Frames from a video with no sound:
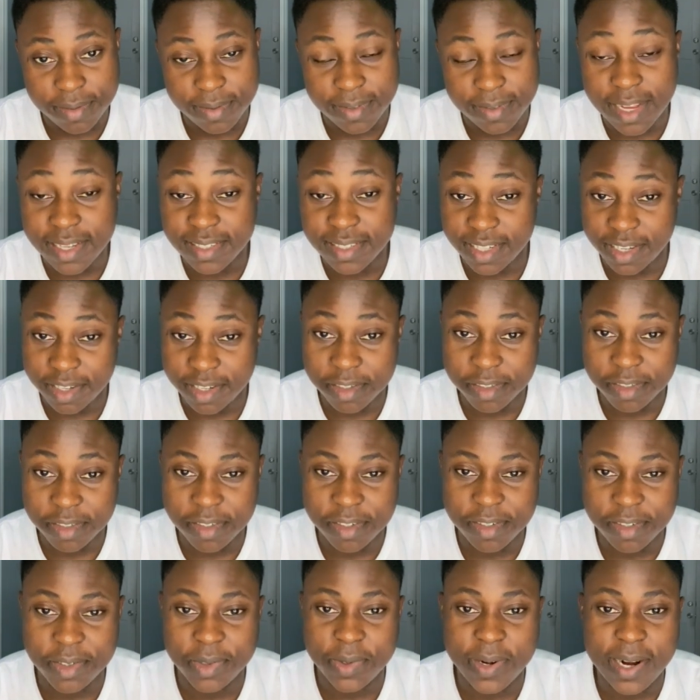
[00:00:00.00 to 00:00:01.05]
That's a good
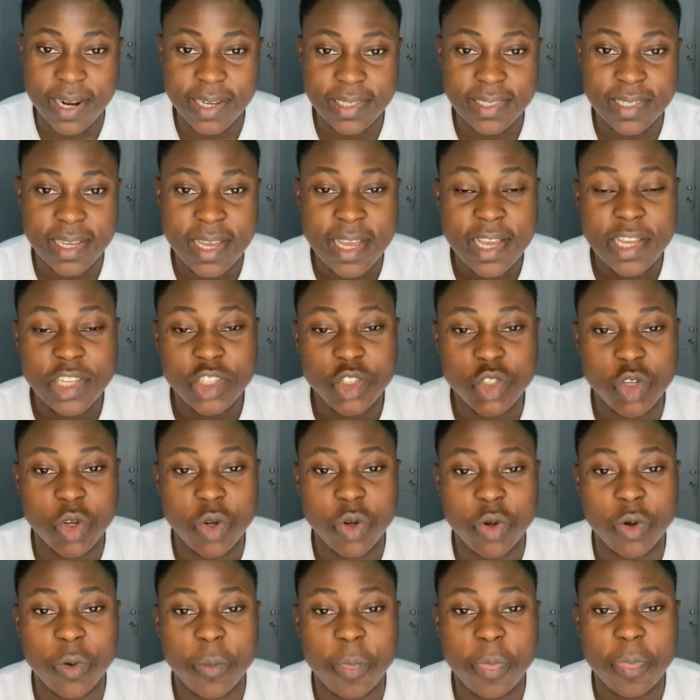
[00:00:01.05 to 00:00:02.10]
news, right?
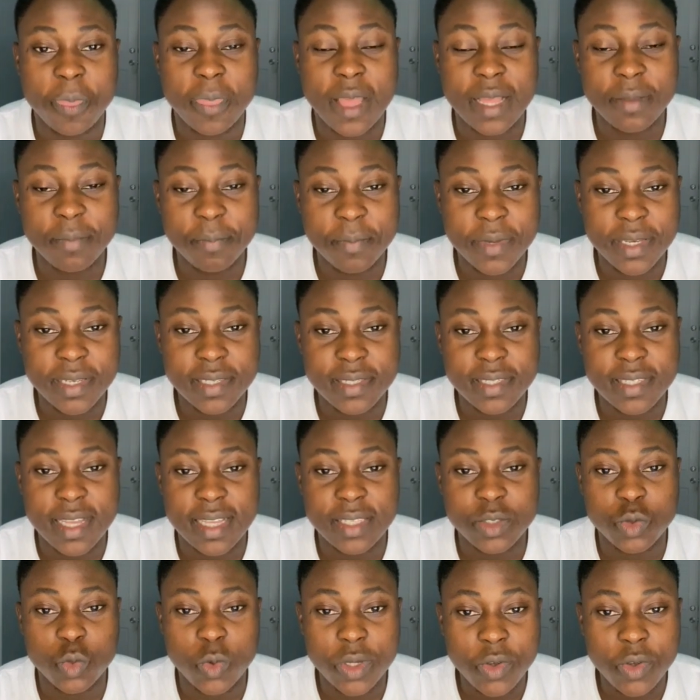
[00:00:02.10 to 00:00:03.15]
So that means
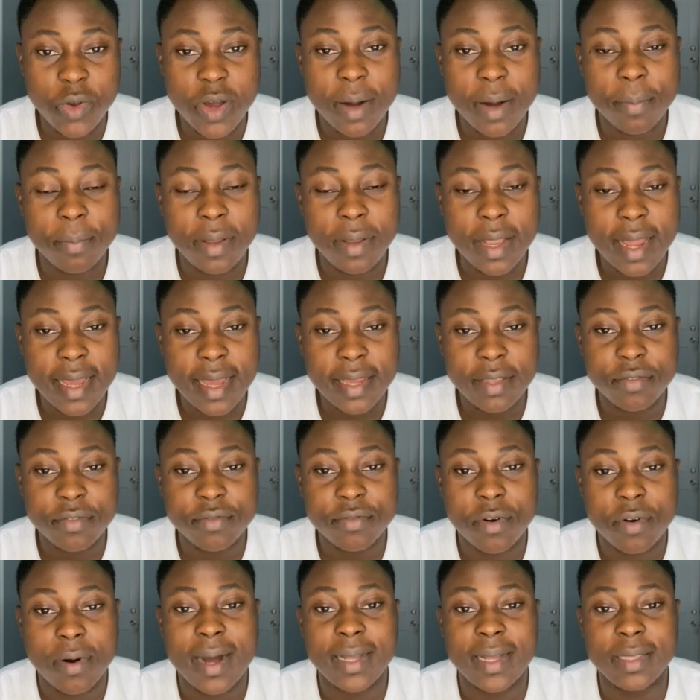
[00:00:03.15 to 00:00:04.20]
that when you are applying
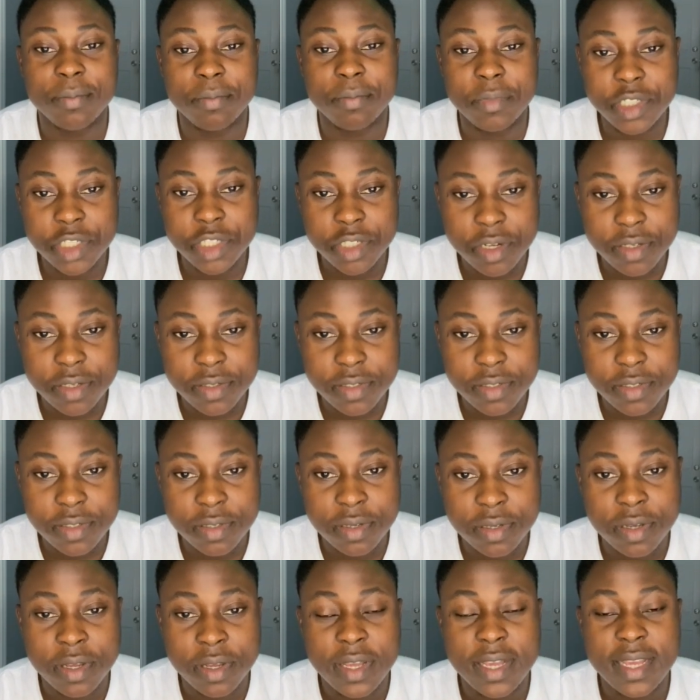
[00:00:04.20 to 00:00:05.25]
for admissions
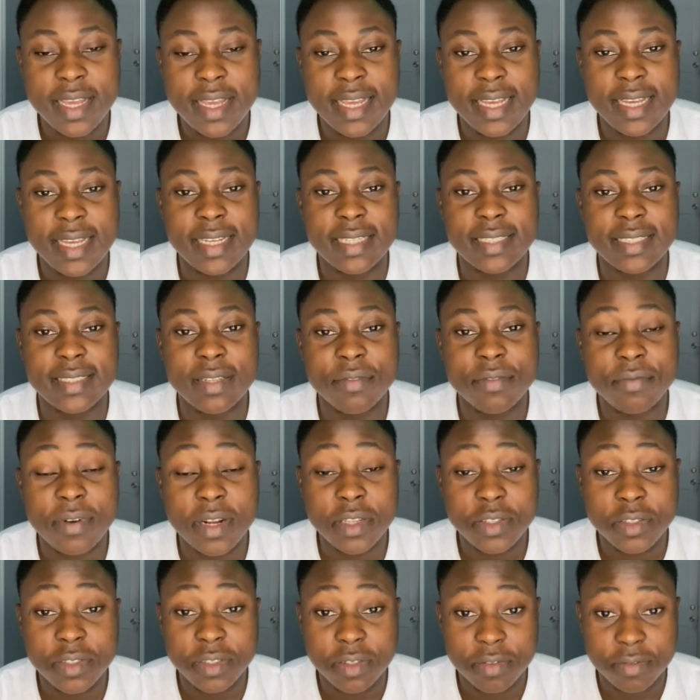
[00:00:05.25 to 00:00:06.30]
in
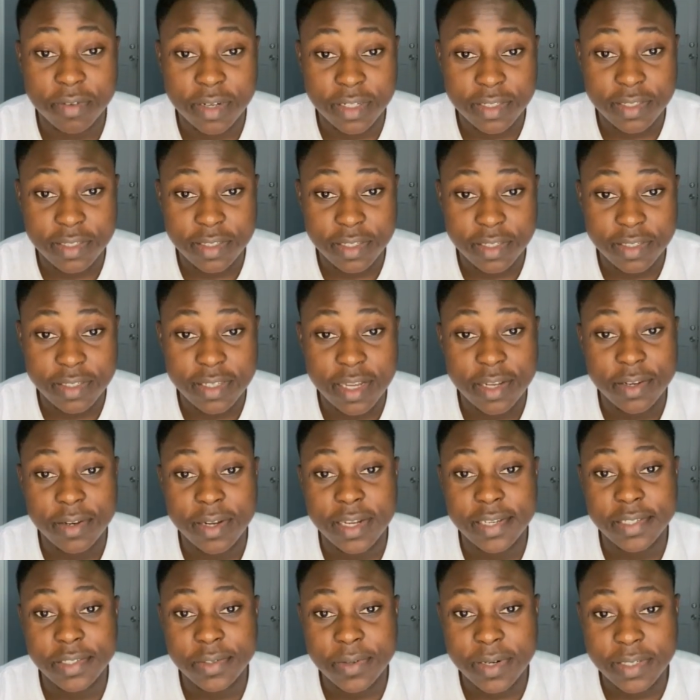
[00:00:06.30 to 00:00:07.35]
different universities that you're
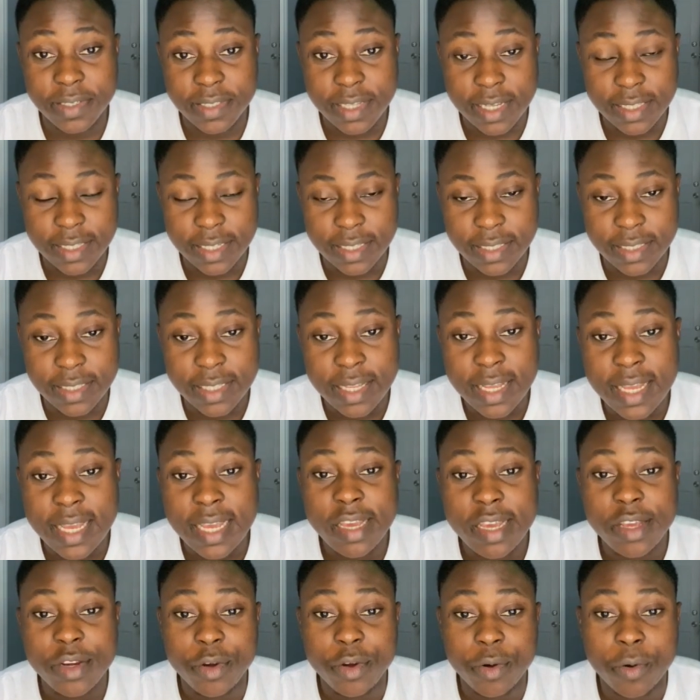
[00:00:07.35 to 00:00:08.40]
interested in,
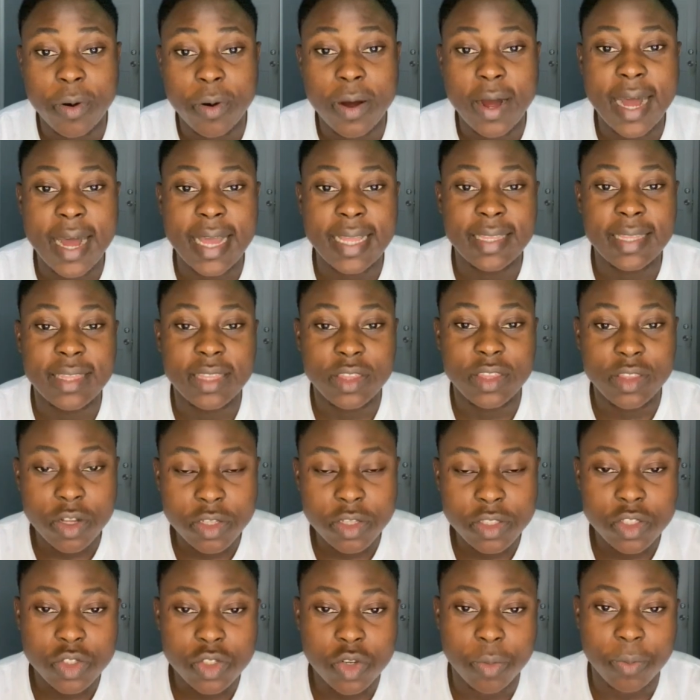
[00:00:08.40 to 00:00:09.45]
you are
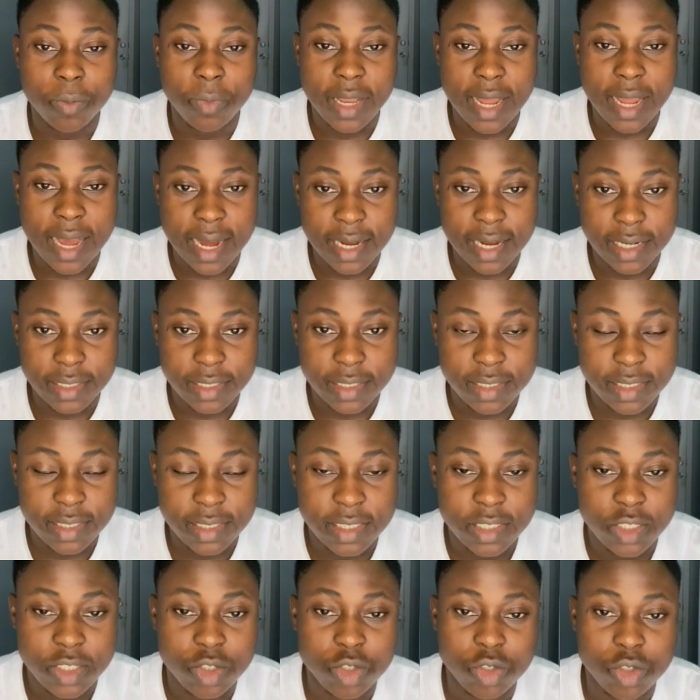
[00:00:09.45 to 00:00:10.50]
not obliged
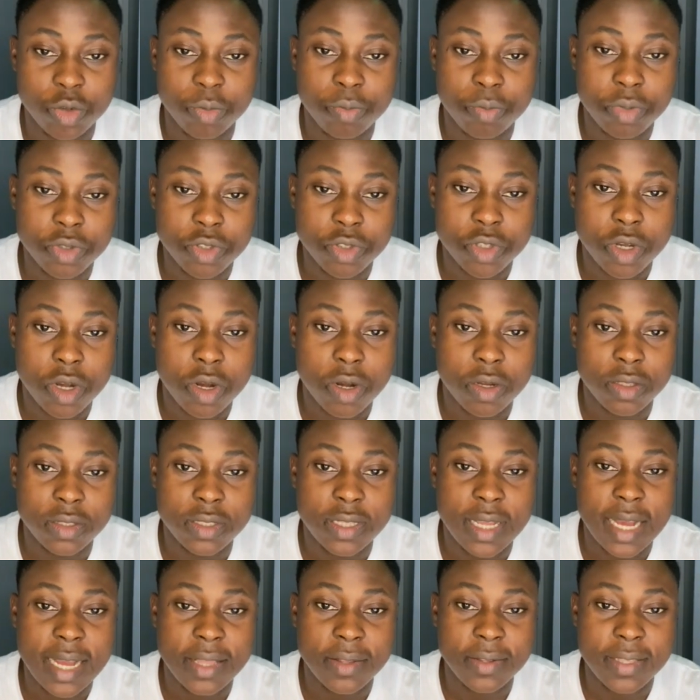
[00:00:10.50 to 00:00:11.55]
to put
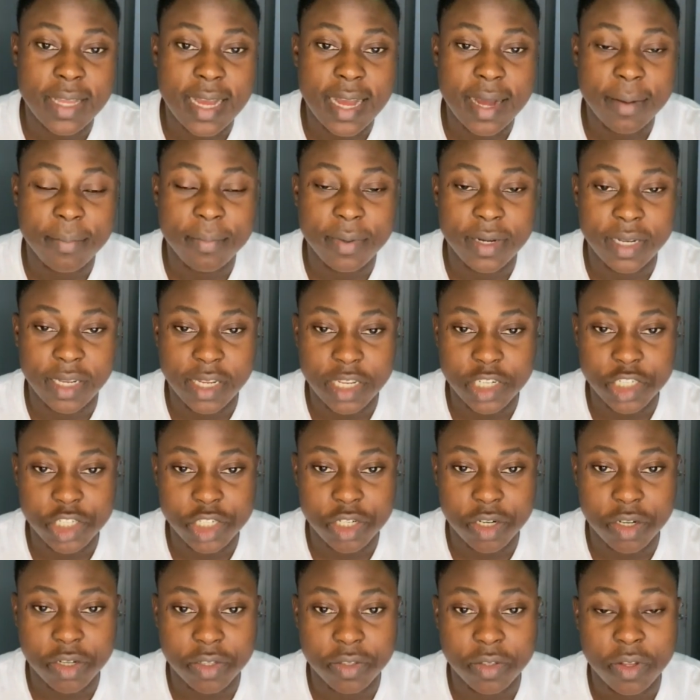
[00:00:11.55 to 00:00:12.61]
on another
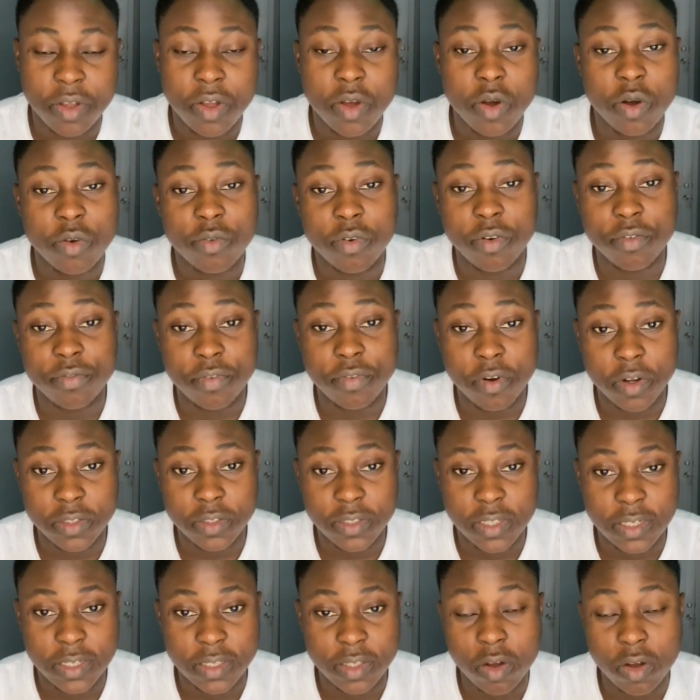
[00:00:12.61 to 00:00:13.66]
application for
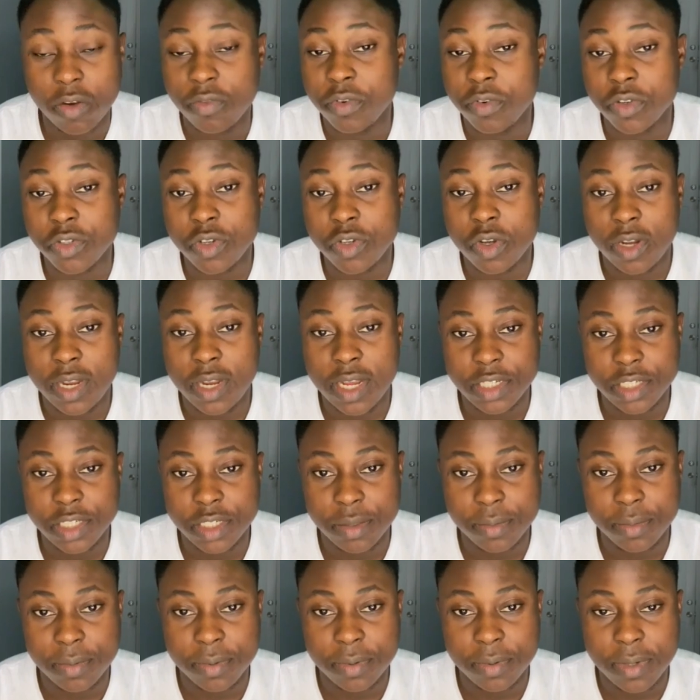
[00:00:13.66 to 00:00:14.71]
funding or for
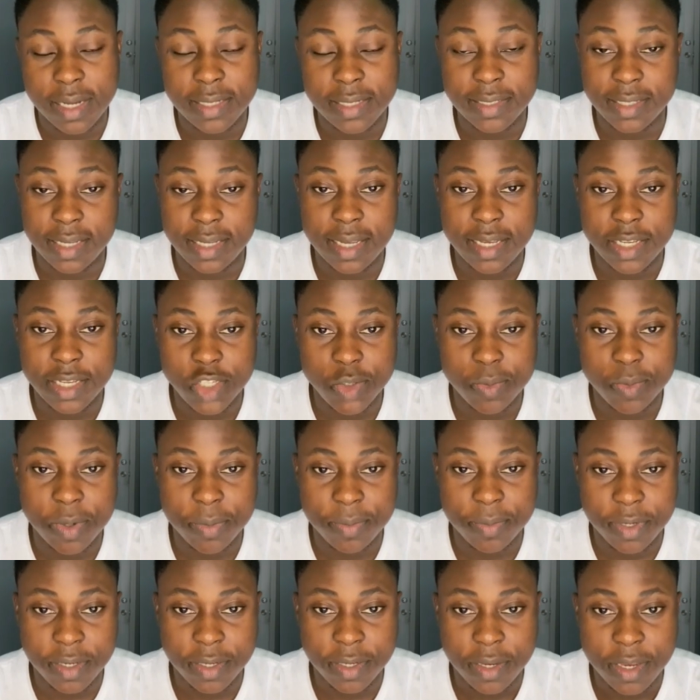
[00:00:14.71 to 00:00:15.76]
scholarship, as the case may
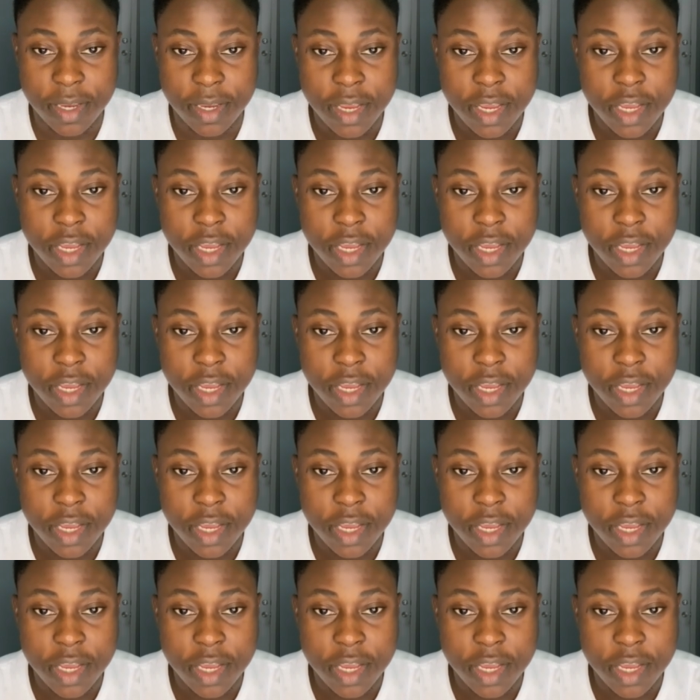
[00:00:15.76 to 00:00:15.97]
be.